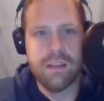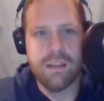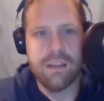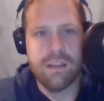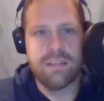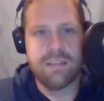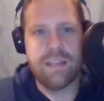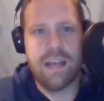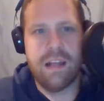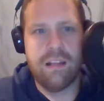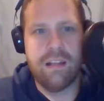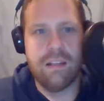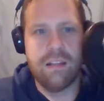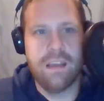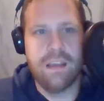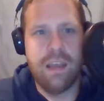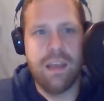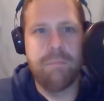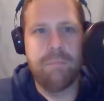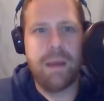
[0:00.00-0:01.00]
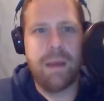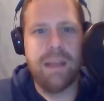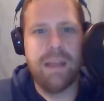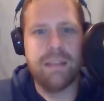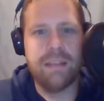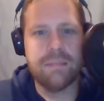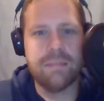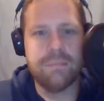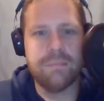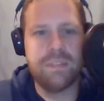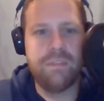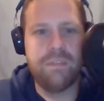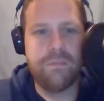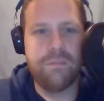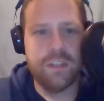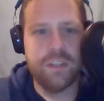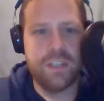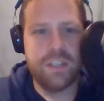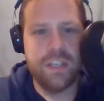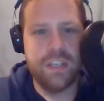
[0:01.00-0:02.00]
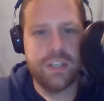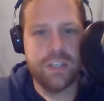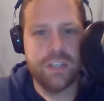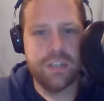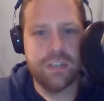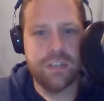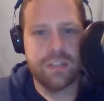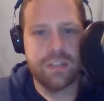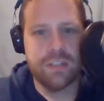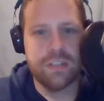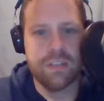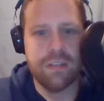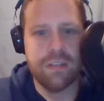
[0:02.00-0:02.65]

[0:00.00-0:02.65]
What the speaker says: Sal, and buy some different T-shirts.